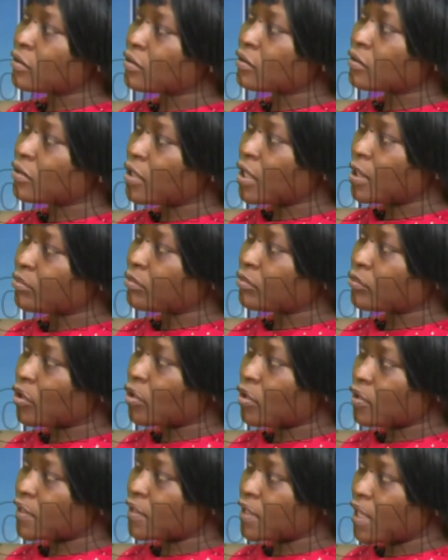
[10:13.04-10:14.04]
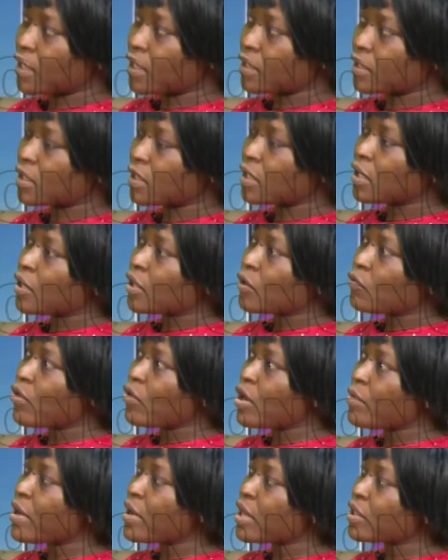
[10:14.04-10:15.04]
um, does that
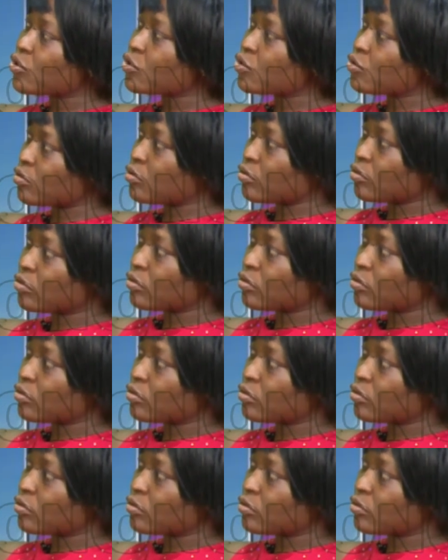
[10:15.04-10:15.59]
women too